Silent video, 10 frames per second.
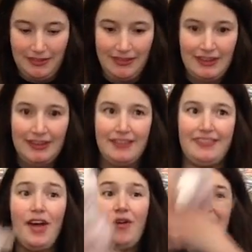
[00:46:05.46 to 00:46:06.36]
and
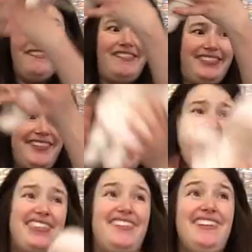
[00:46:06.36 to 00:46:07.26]
so we
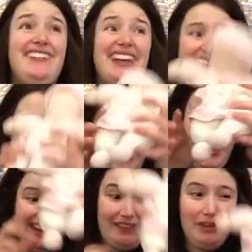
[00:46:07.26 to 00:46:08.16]
went
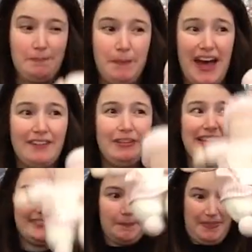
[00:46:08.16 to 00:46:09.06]
online, and we
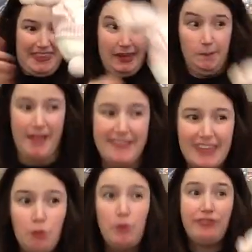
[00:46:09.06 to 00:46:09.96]
looked up the earplugs,
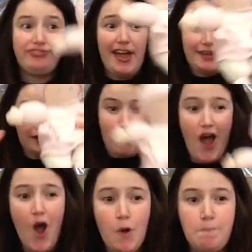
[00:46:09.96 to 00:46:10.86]
and we found our
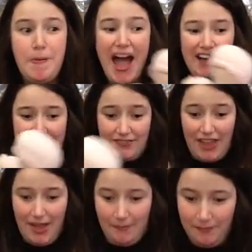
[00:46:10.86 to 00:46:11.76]
own box of
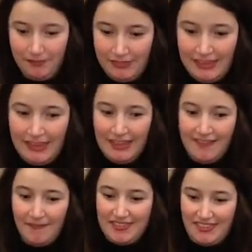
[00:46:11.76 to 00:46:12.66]
them!
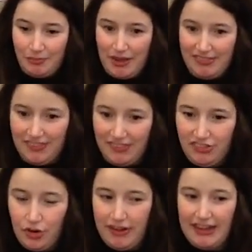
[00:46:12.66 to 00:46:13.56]
Which is what's in the
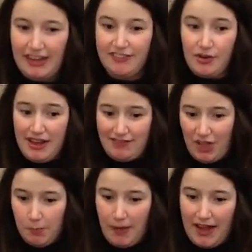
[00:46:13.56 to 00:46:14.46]
story, and I don't have the
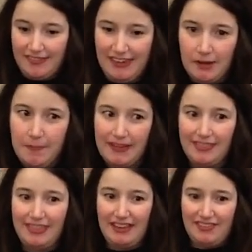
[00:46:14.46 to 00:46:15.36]
whole box here, but
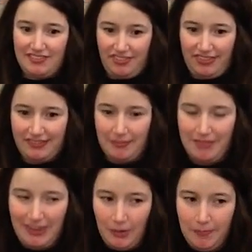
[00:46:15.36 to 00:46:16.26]
these are just, like,
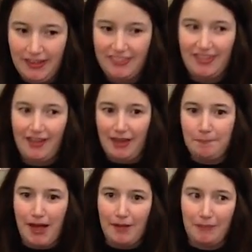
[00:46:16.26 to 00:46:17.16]
some of the earplugs that I
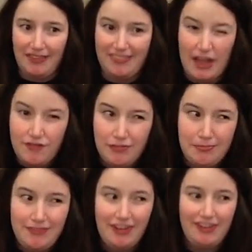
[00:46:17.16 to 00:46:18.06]
bought myself with
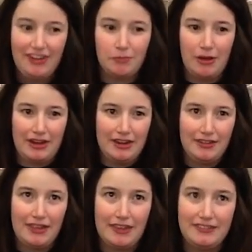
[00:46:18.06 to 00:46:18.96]
my very own
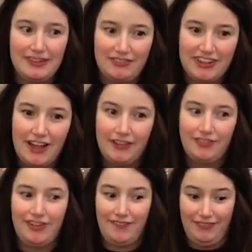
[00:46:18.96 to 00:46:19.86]
money, and I didn't have to color
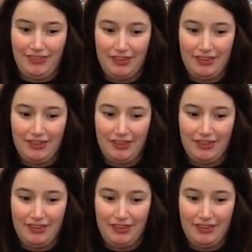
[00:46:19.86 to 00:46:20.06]
from.